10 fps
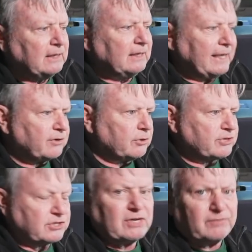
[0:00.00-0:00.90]
Land
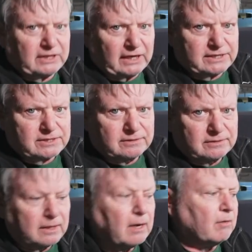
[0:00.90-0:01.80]
Cruiser 78,
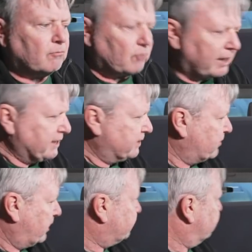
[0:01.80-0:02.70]
right-hand
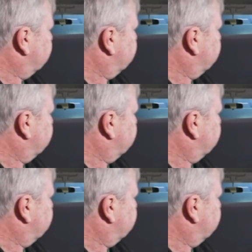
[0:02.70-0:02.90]
drive.